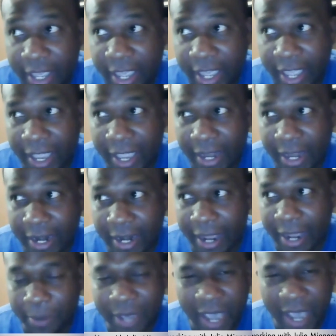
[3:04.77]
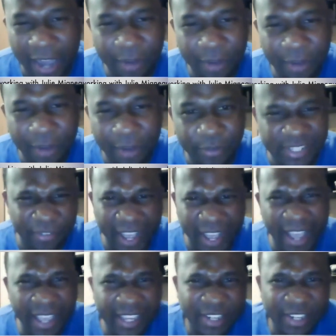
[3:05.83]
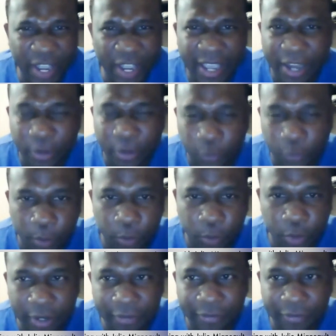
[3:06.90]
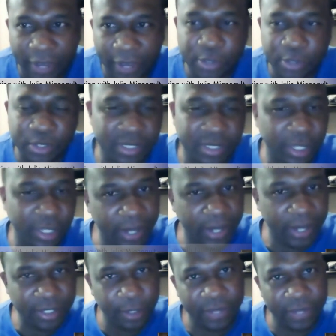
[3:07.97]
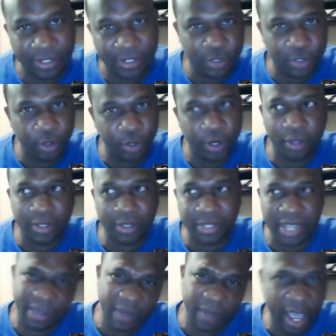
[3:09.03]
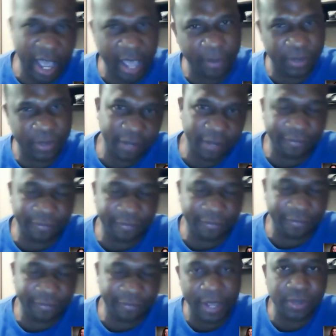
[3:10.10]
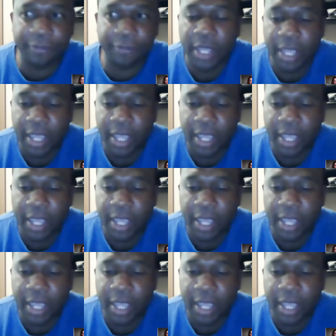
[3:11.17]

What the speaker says: And I'm kind of a tough guy, I kind of grew up rough. I used to tell myself that story all the time. I'm tough, I'm tough.